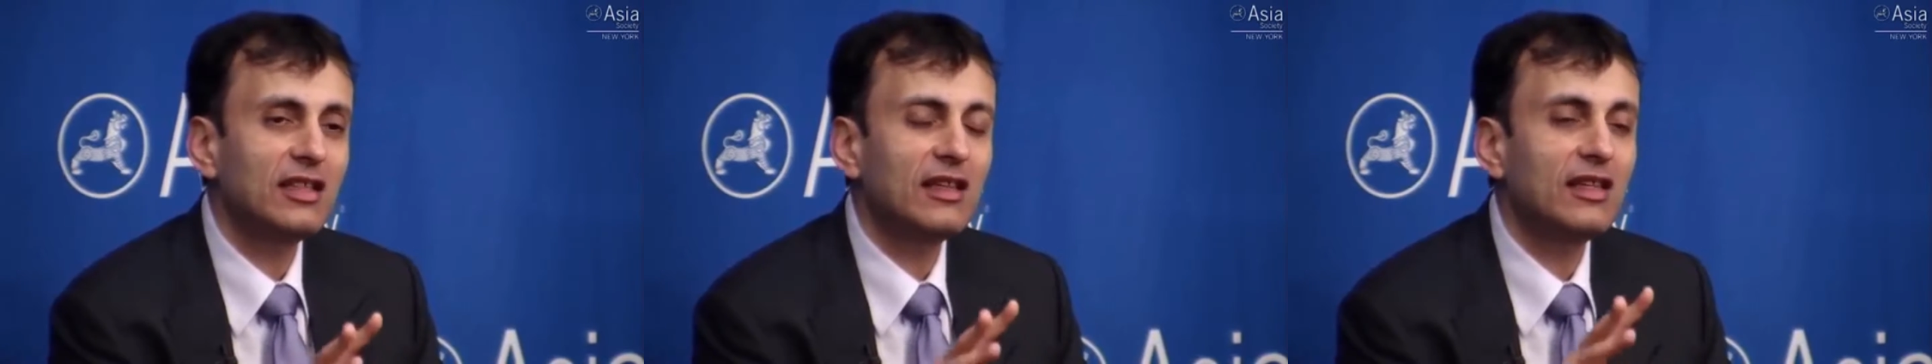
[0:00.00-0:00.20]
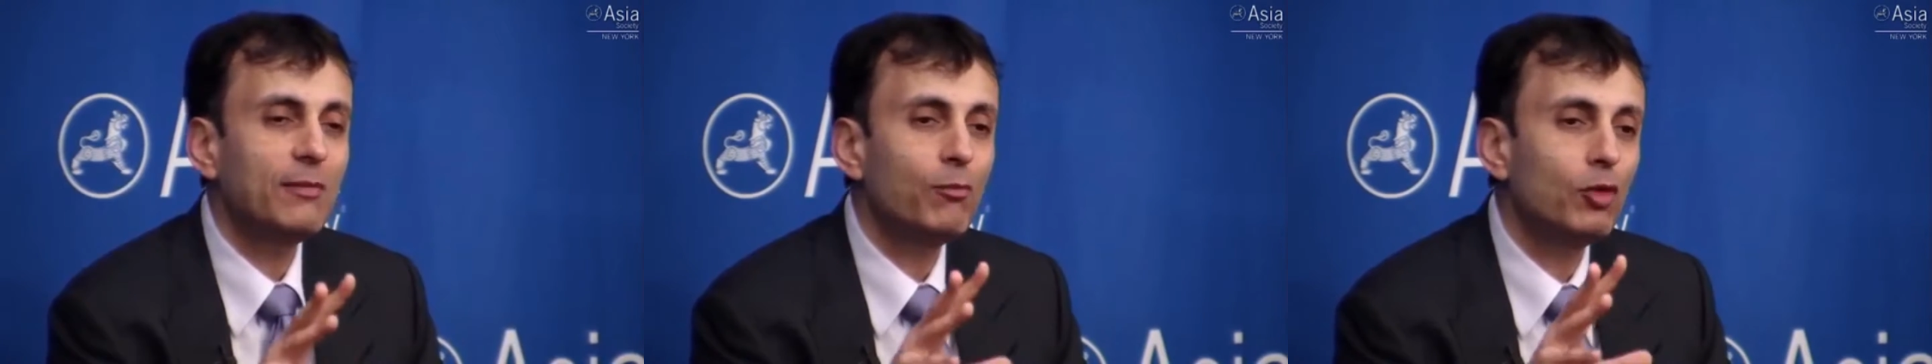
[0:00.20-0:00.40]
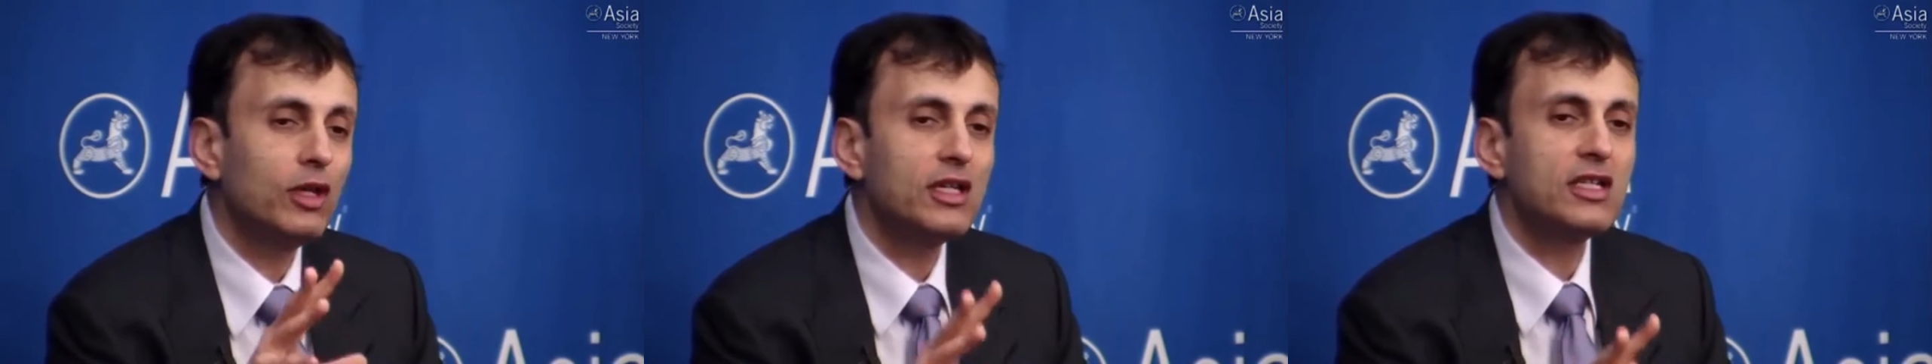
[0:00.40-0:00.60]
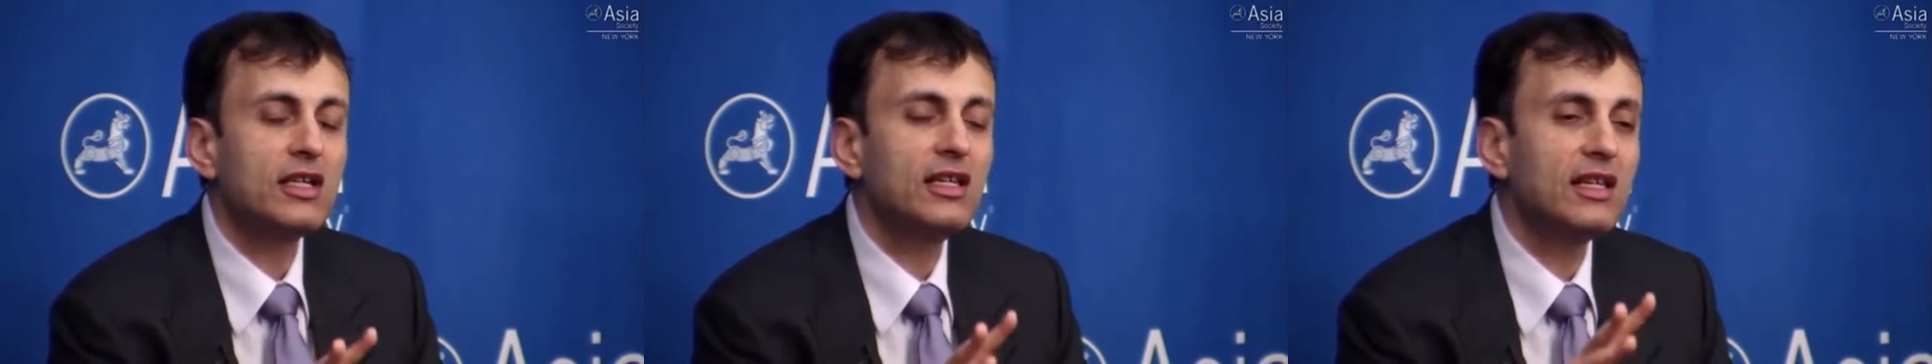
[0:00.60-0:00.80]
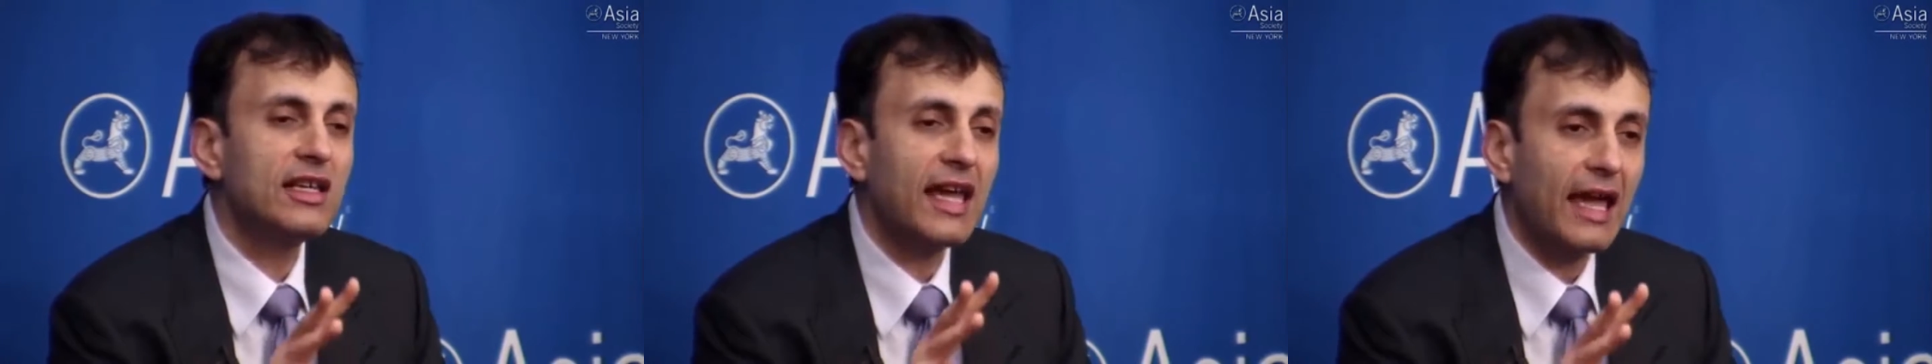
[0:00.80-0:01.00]
that the
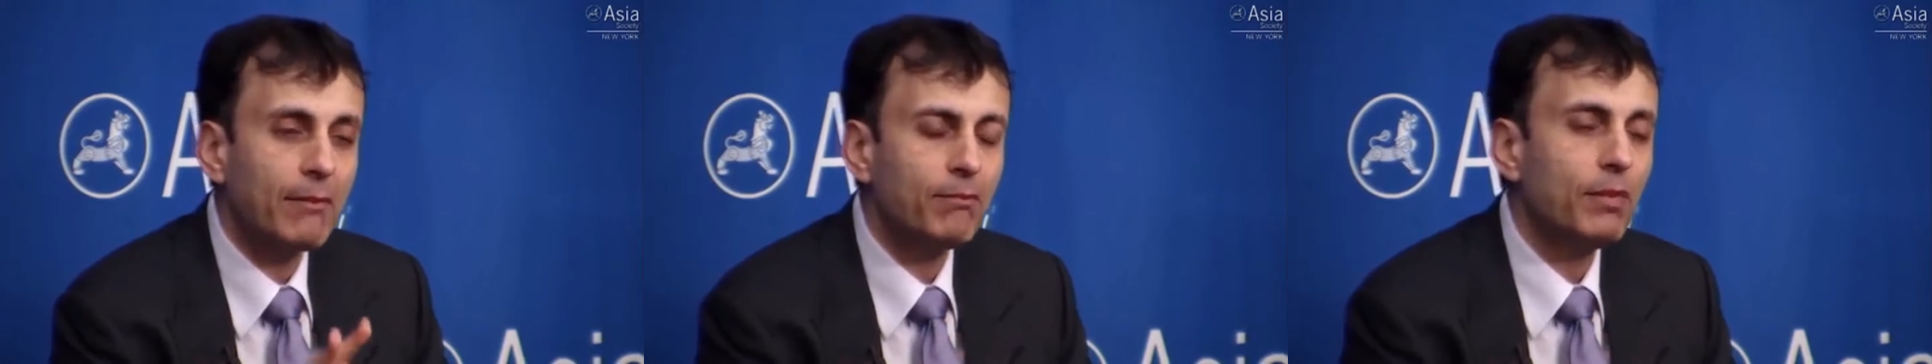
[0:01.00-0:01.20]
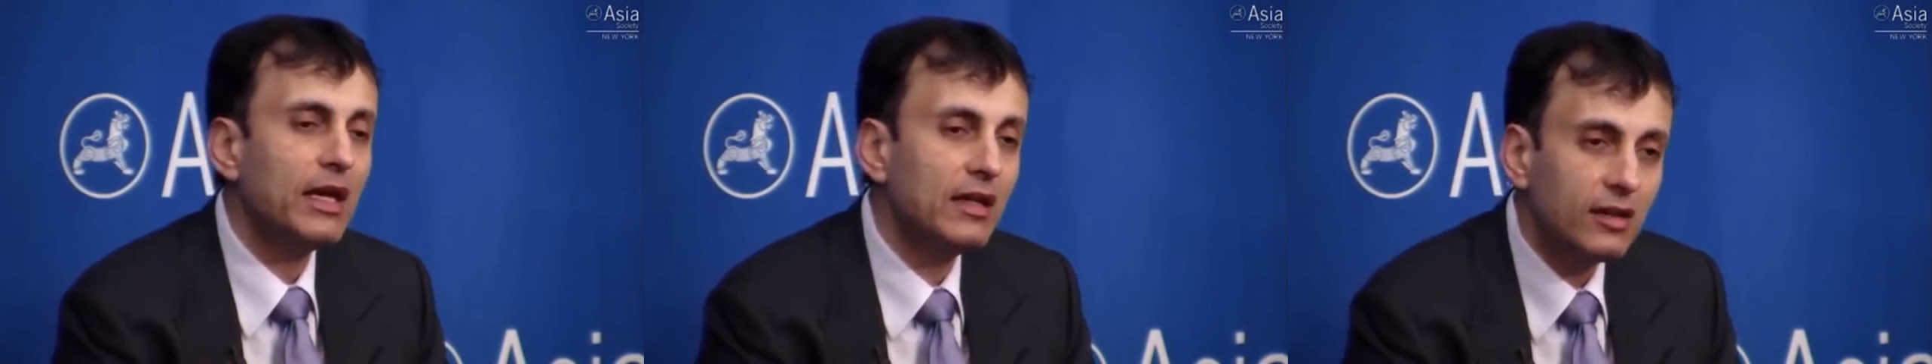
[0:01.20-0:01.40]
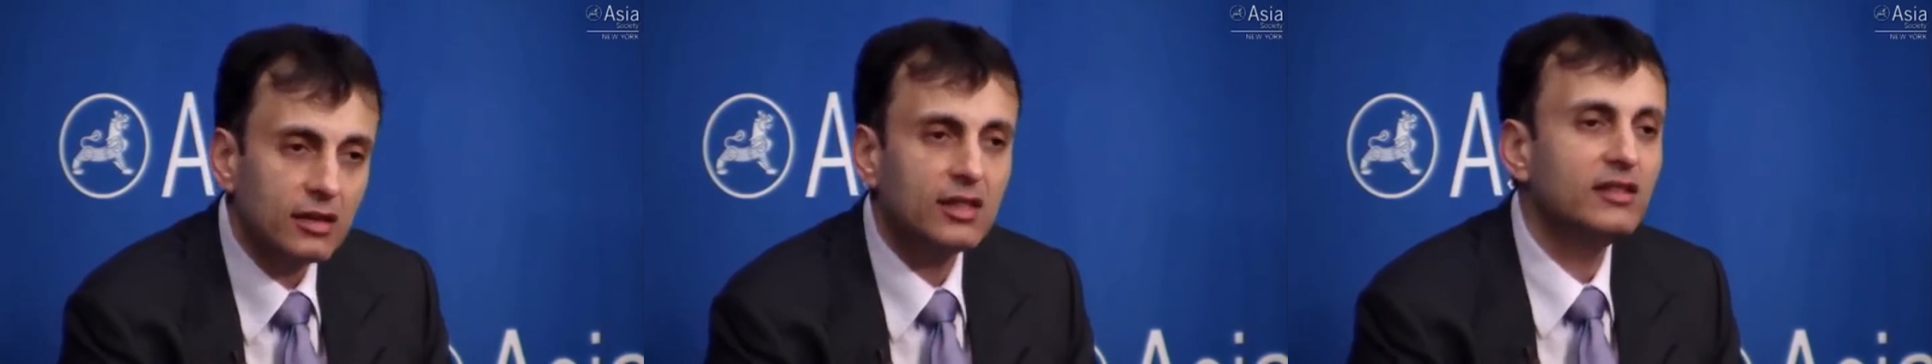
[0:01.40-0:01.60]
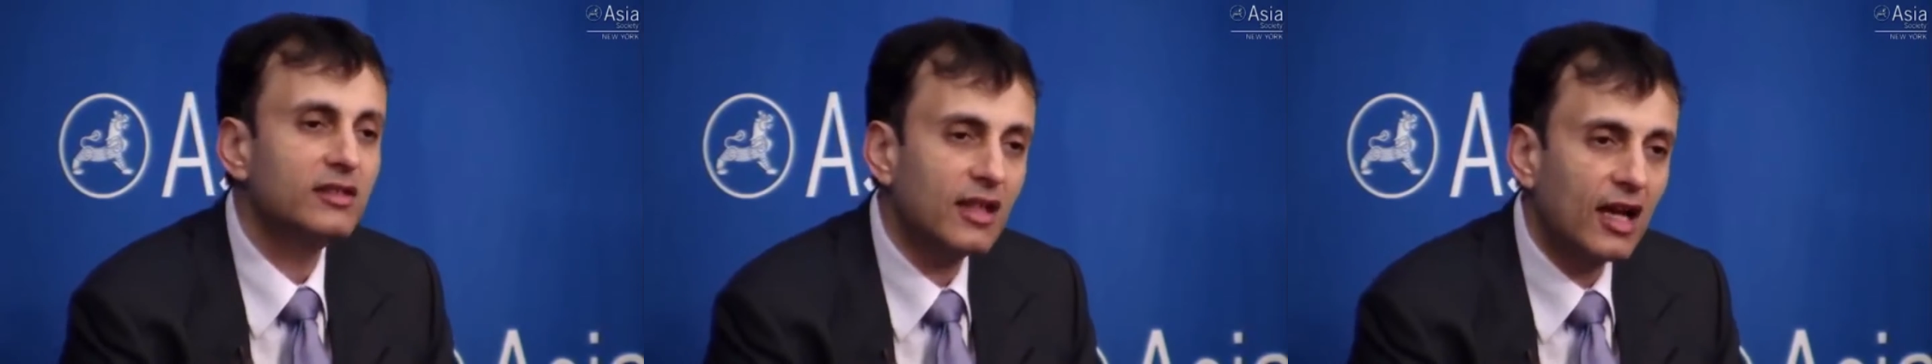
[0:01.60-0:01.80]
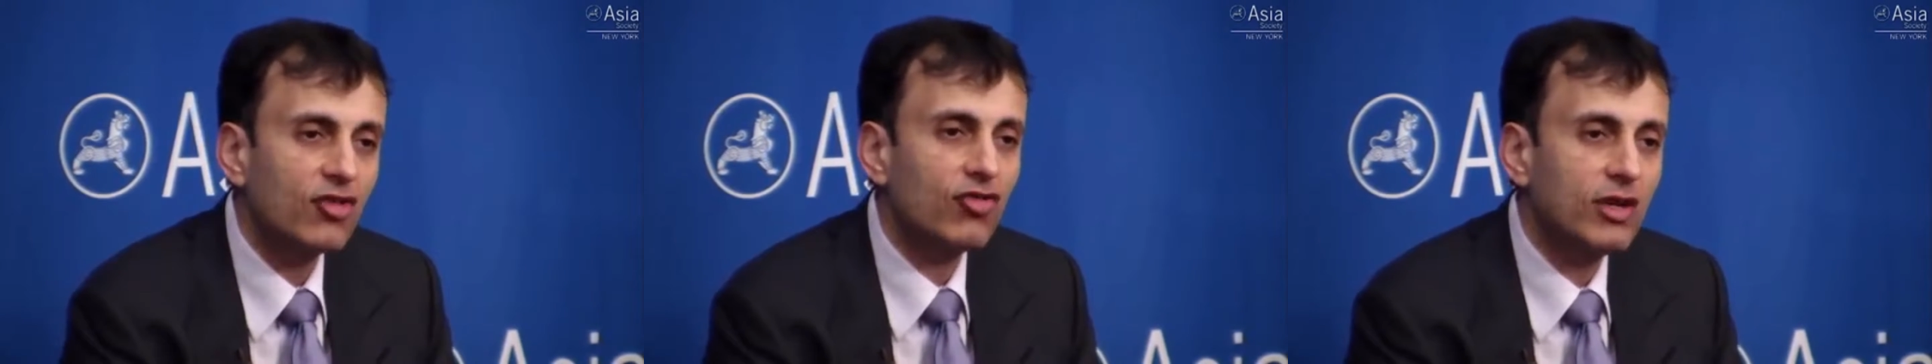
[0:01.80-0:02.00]
political campaign in this
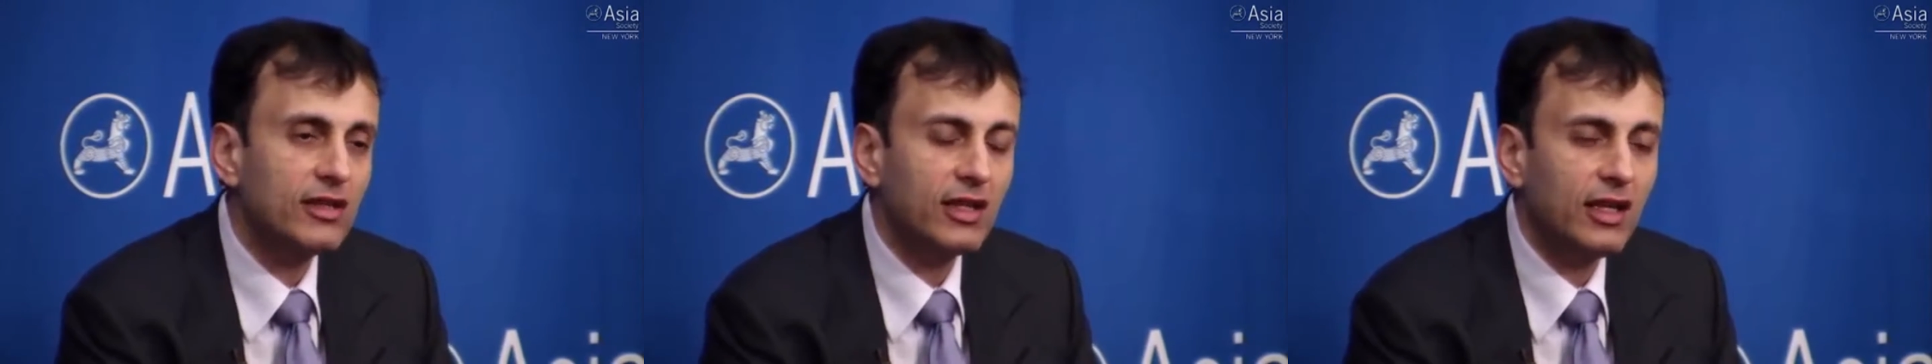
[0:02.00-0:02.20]
country